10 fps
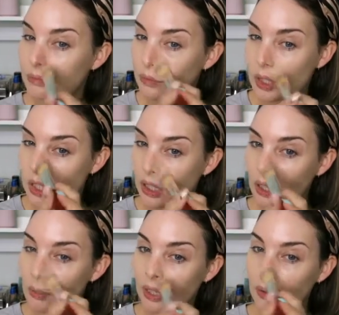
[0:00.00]
which is a
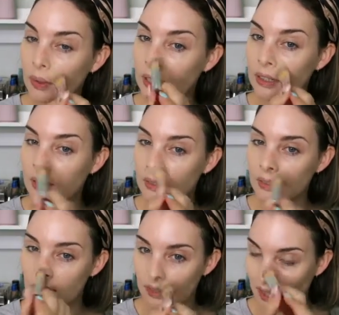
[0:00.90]
little bit annoying.
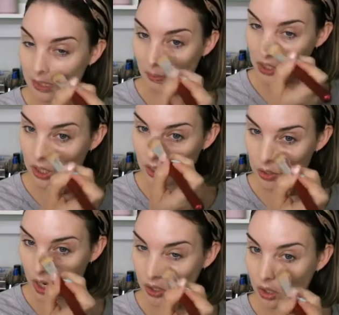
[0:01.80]
Especially the
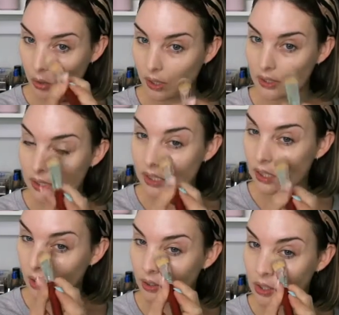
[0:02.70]
drugstore one. This is
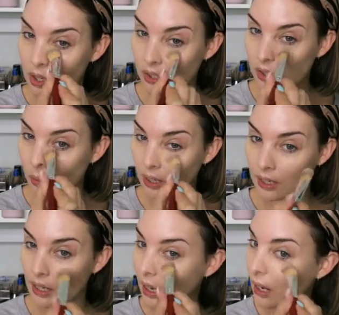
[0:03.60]
the only drugstore one
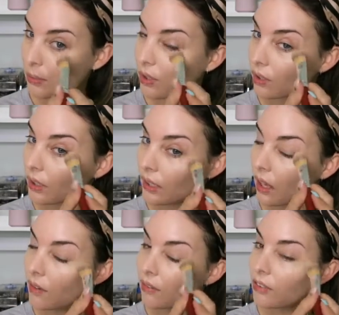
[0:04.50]
that I absolutely
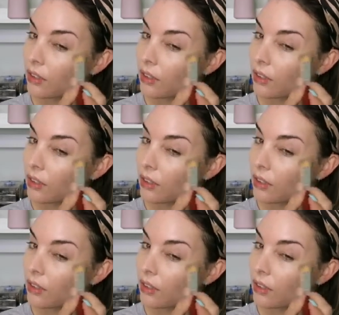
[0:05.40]
love.